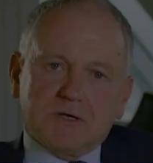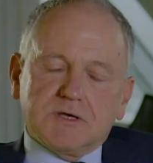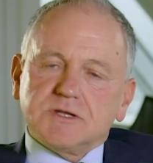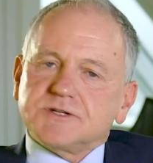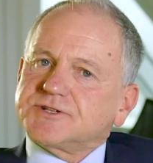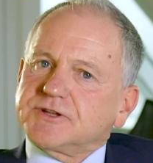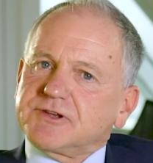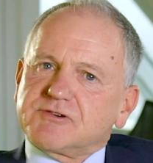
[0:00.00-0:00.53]

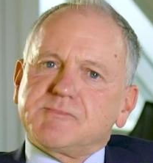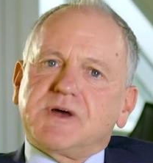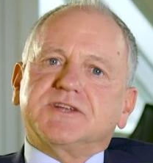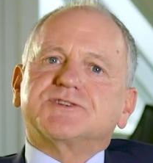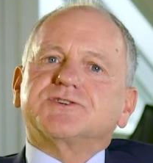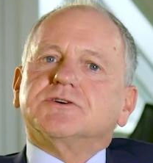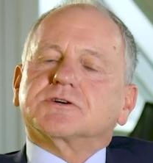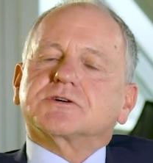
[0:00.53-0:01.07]
So there are many
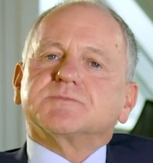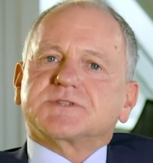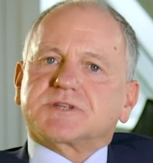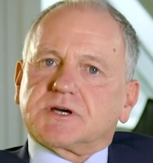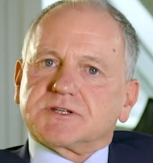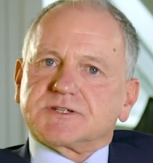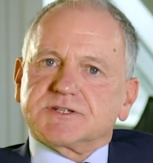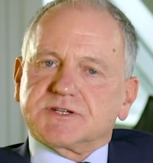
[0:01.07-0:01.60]

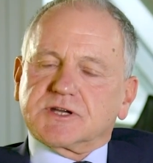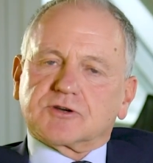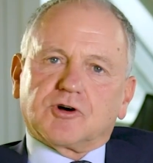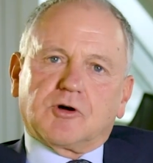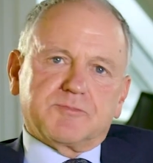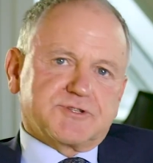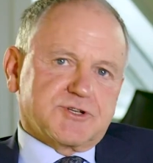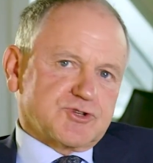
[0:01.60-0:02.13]
circumstances in
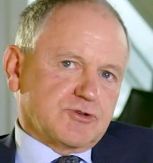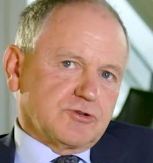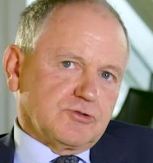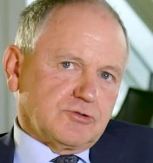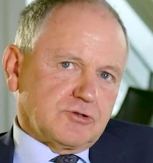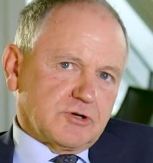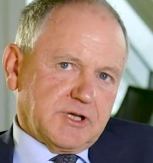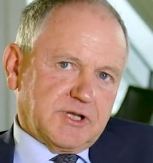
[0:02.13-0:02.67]
competition
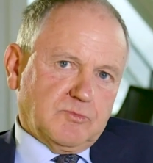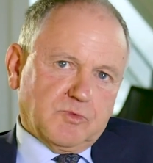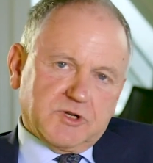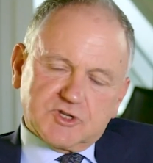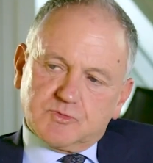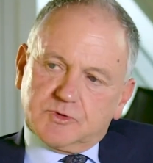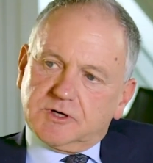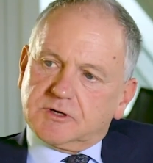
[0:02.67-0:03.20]
law in
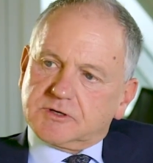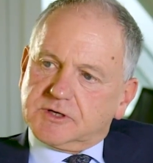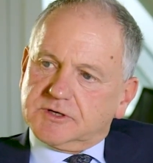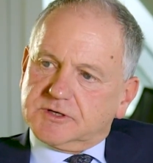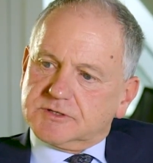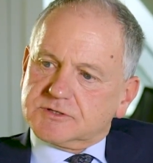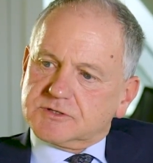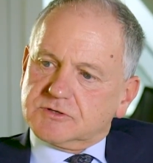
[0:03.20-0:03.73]
which we are
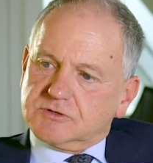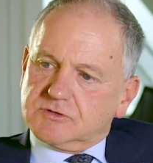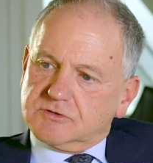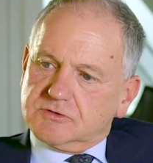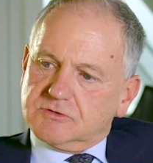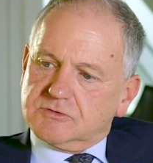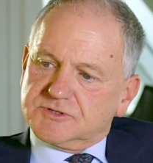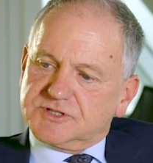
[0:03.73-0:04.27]
going
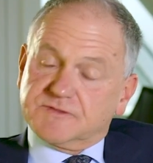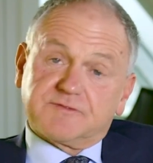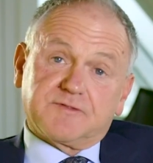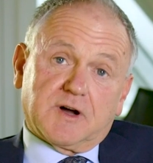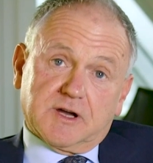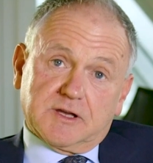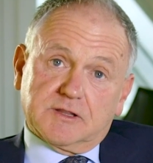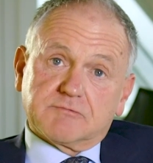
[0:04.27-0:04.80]
to
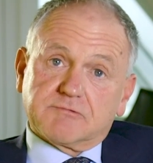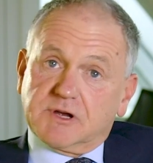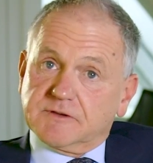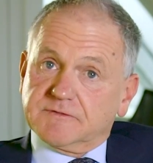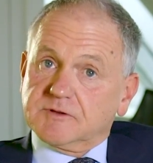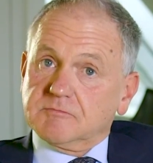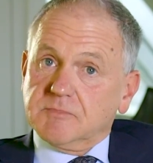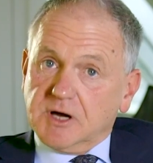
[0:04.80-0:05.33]
define the
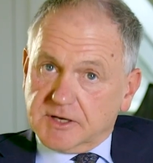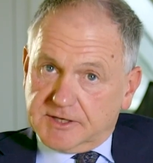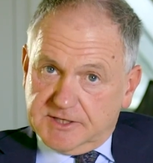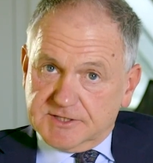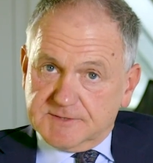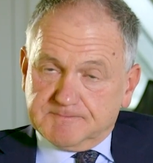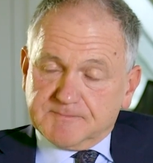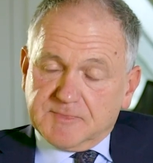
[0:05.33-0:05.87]
relevant
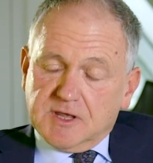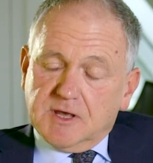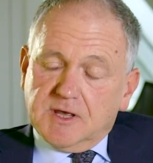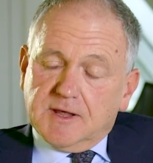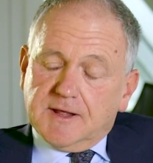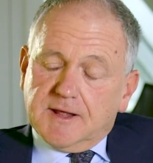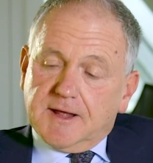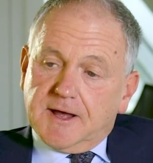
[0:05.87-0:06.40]
market.
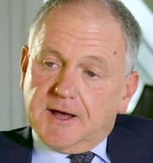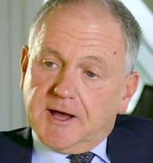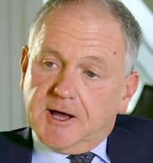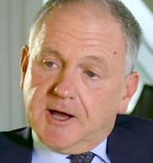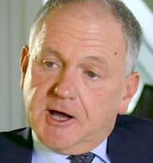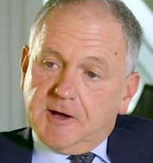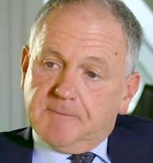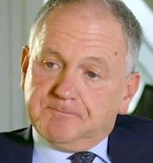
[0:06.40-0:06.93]

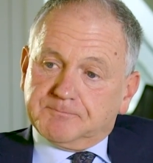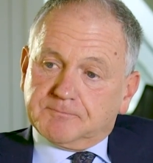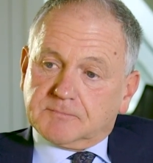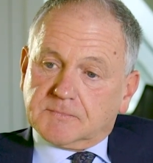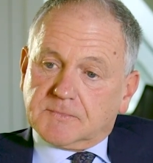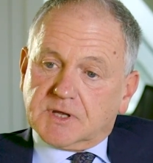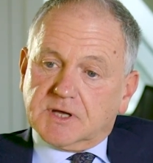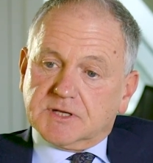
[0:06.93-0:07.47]

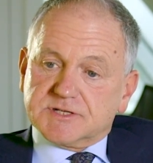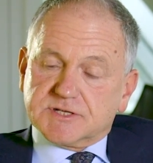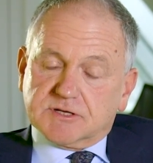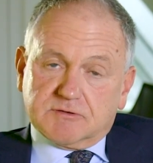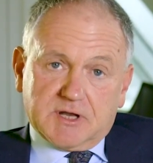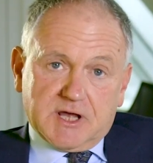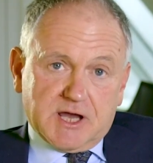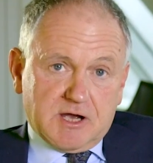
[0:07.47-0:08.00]
And so
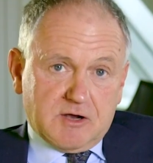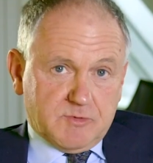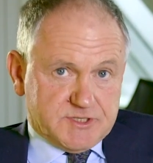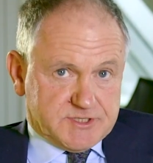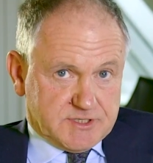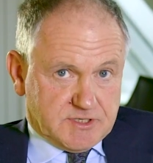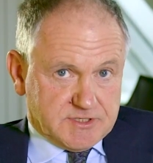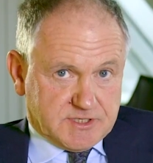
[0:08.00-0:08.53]
now we
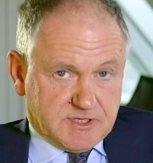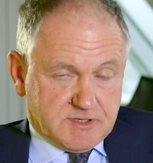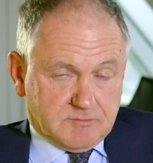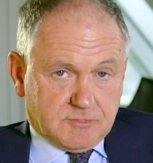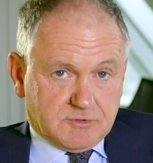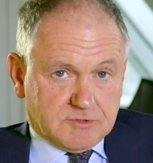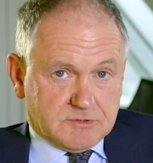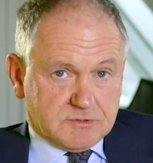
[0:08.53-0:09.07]
start to get
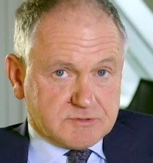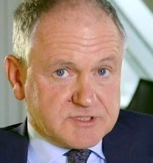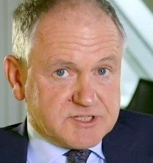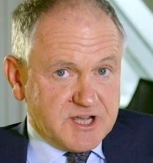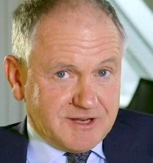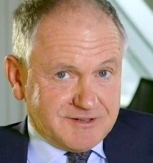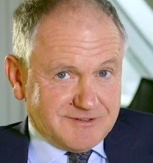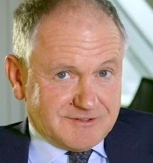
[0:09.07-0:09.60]
more
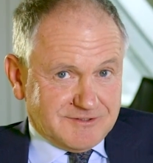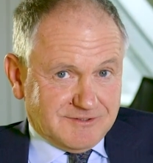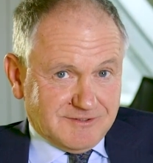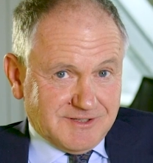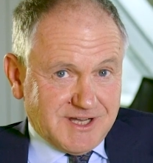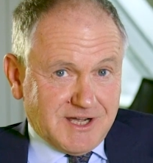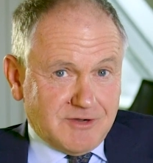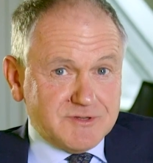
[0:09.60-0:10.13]
technical.
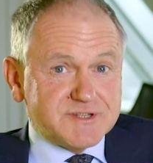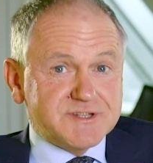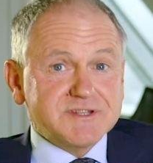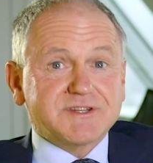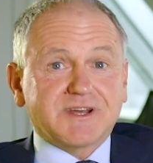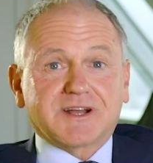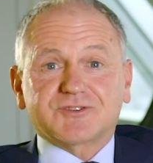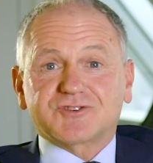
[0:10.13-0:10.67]
How is
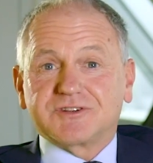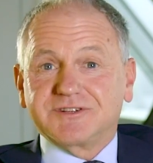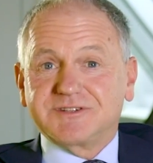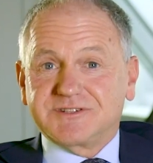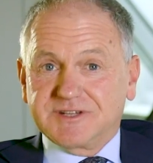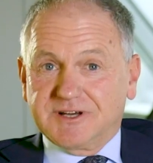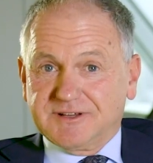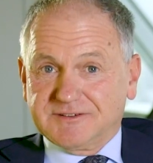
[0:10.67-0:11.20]
this actually
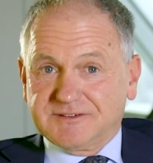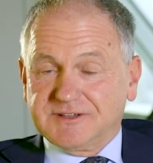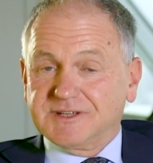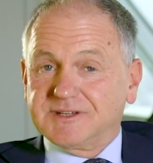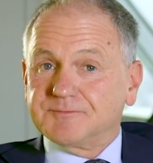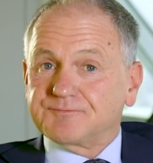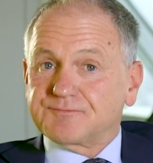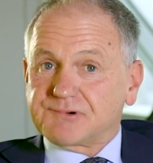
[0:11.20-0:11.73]
done
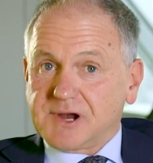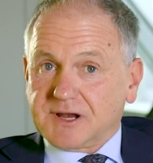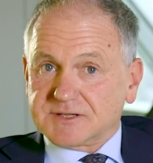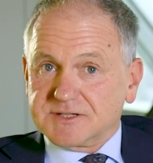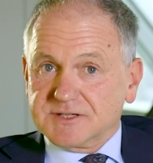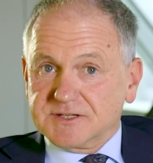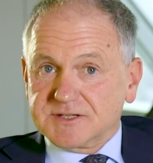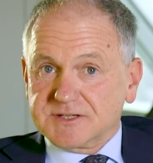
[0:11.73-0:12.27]
in
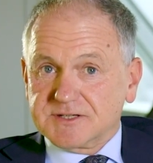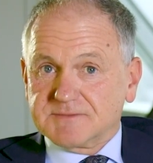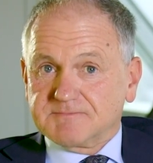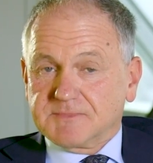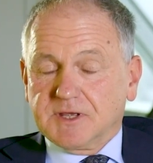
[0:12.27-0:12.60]
practice?